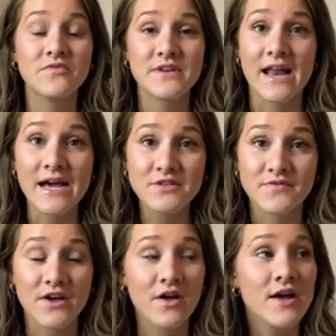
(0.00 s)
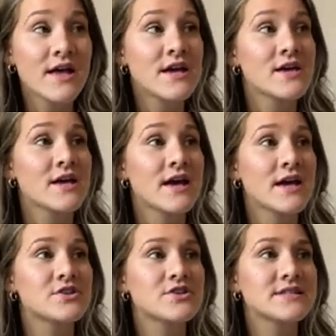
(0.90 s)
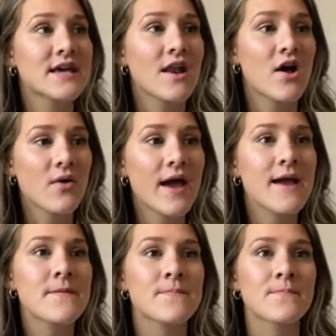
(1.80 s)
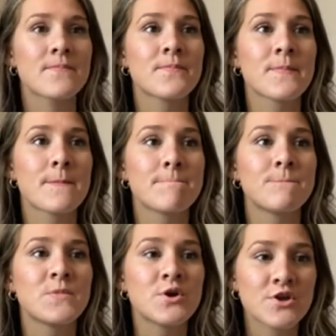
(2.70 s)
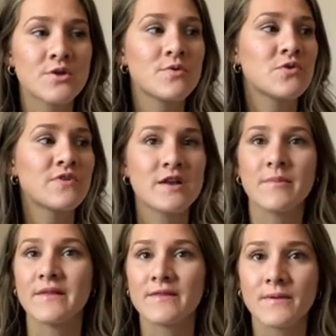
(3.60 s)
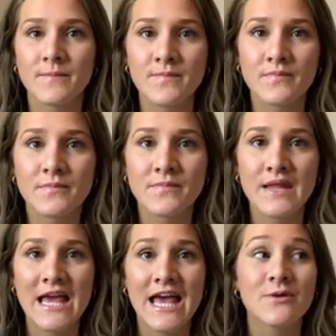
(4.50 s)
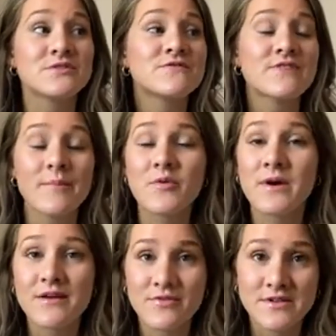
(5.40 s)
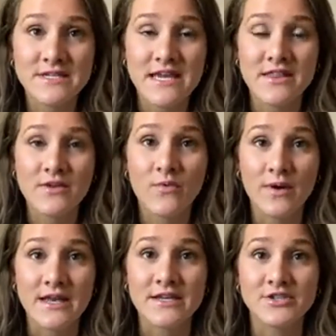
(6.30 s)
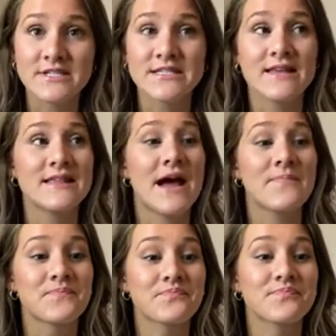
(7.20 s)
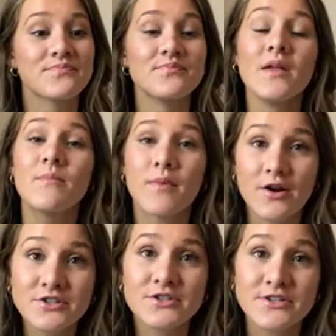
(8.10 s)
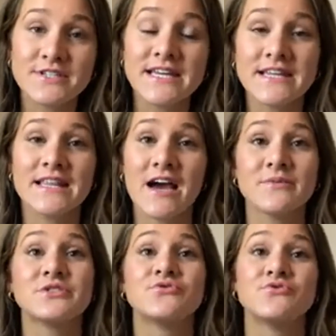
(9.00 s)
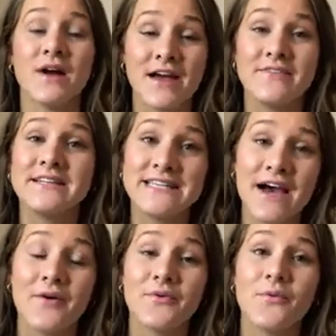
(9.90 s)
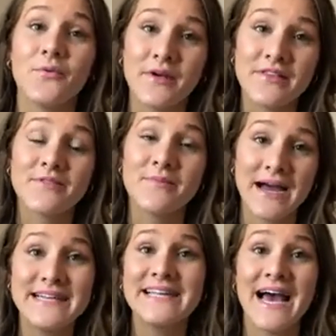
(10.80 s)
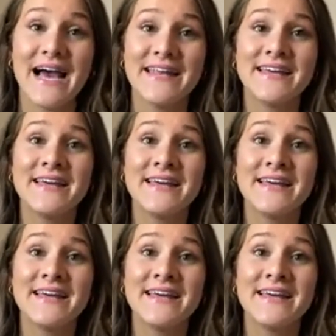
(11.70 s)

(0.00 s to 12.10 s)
to Nashville. And she said, okay, you're going to move in a month. It was February 13th when she said that. March 13th, I was driving down with my dad